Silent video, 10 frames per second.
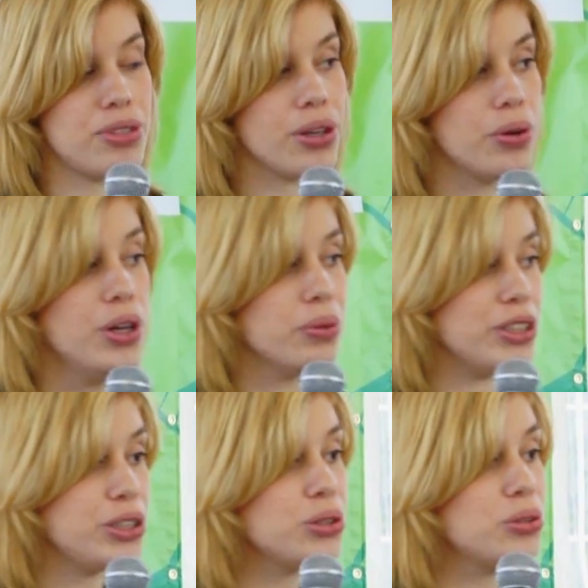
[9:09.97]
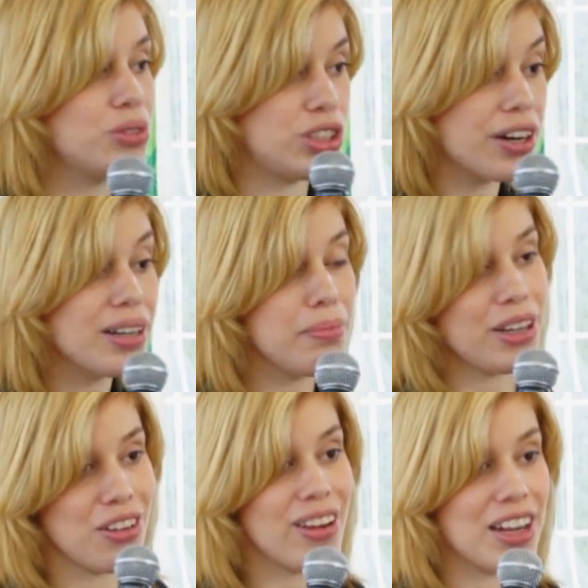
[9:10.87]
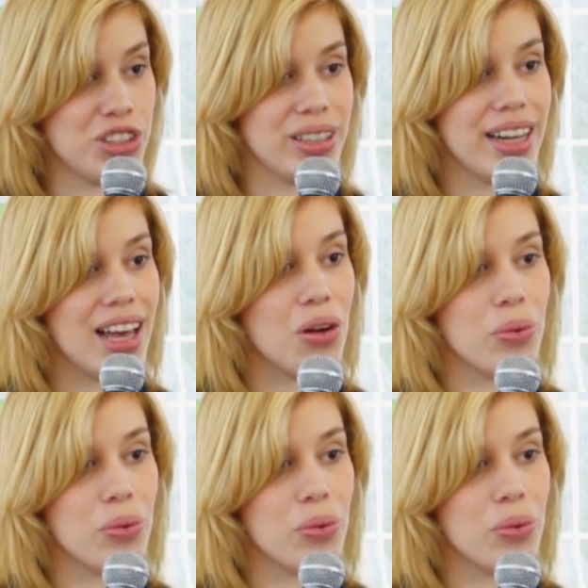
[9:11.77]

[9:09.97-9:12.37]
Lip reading: So we do startup manufacturing now,